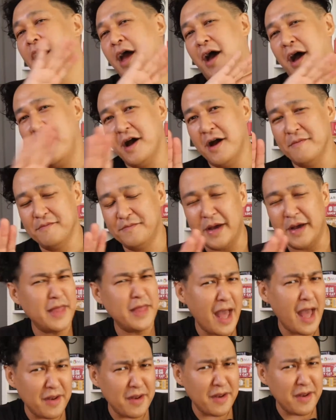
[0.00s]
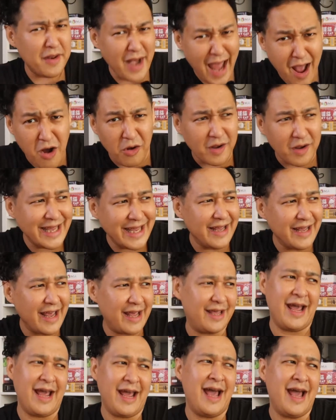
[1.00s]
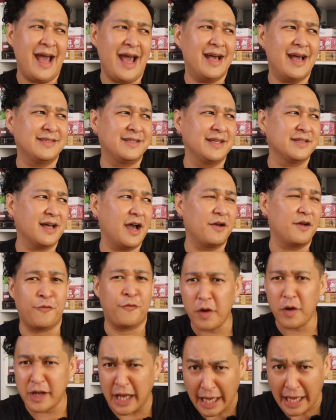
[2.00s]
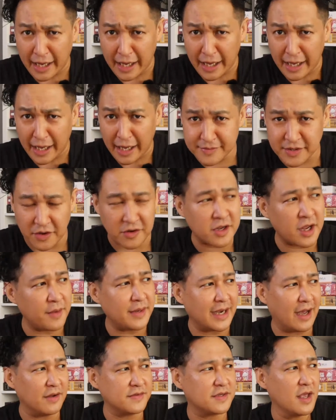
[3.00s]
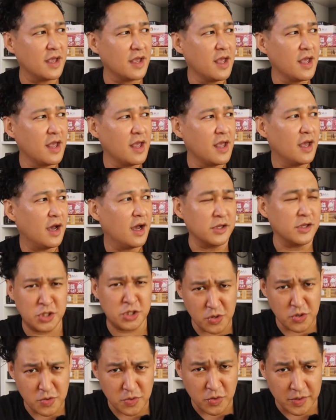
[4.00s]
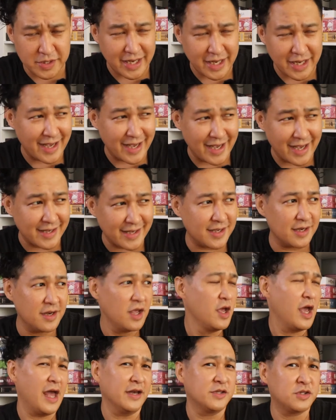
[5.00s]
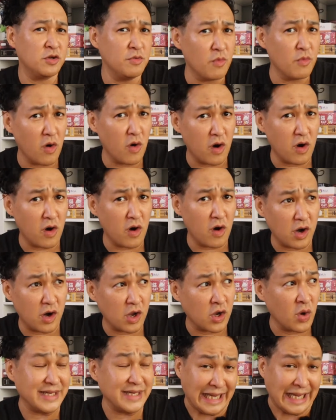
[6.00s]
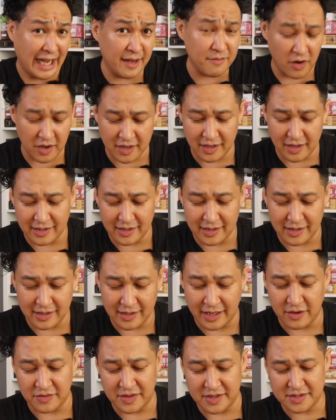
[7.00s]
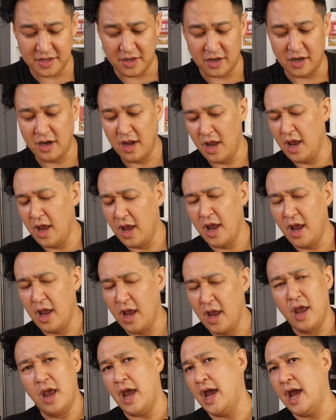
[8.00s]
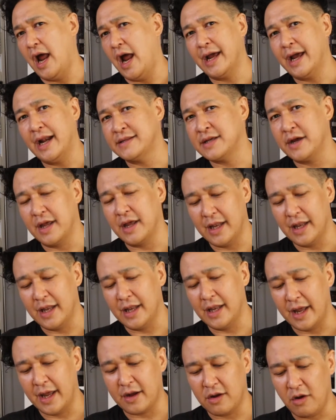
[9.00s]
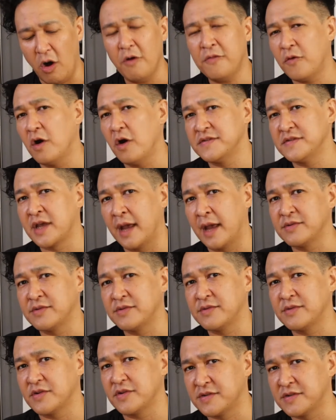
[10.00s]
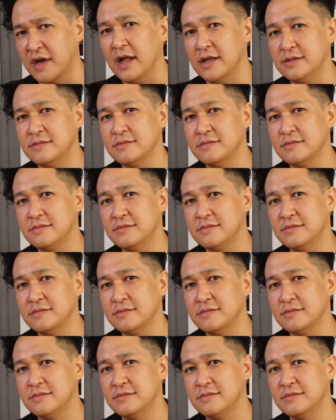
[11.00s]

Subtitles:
but now he has designed 4 games that are coming out, 2 going to Essen and 2 more going to Game Market later this year. And I got to tell you, like, all 4 of his games are solid.